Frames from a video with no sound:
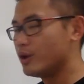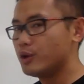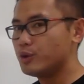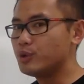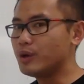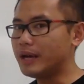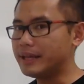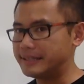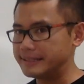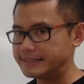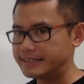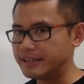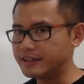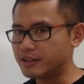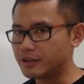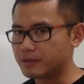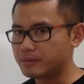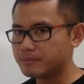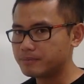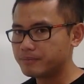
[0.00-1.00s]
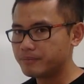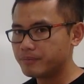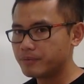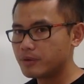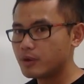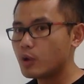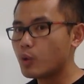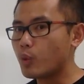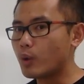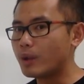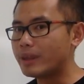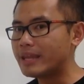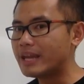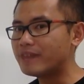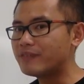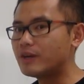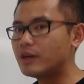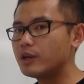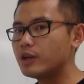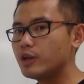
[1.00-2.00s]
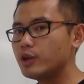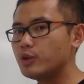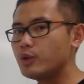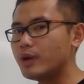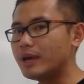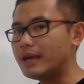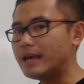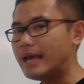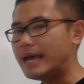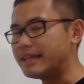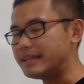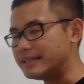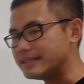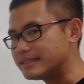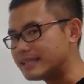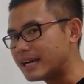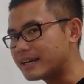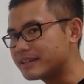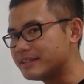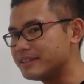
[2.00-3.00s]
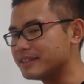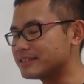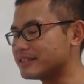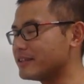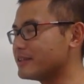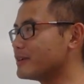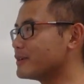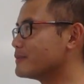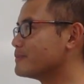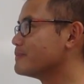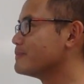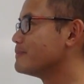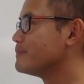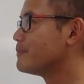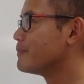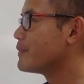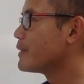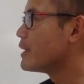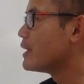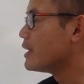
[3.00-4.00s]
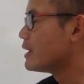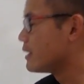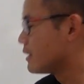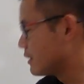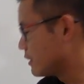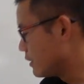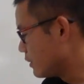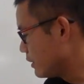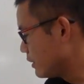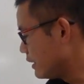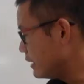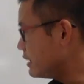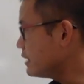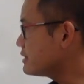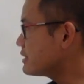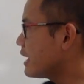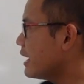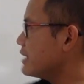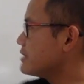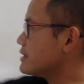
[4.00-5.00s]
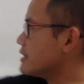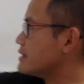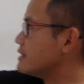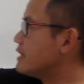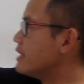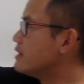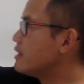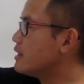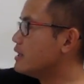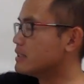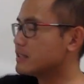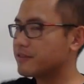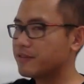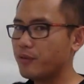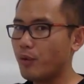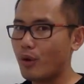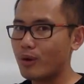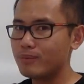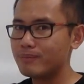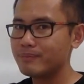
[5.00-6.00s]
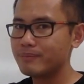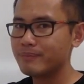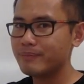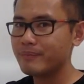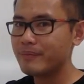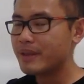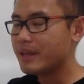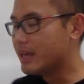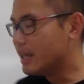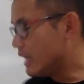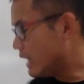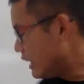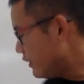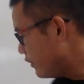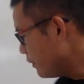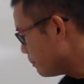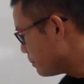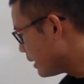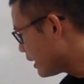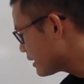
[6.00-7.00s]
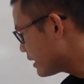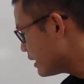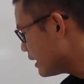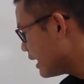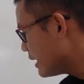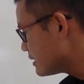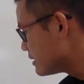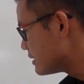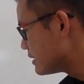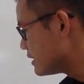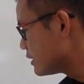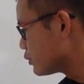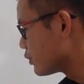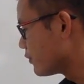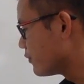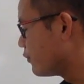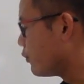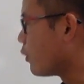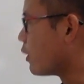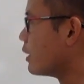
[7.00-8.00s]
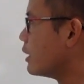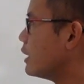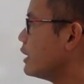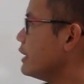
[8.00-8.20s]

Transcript: you are at the center, whenever you are at exactly the center. In this case, the center is 4. If you're plugging x is equal to 4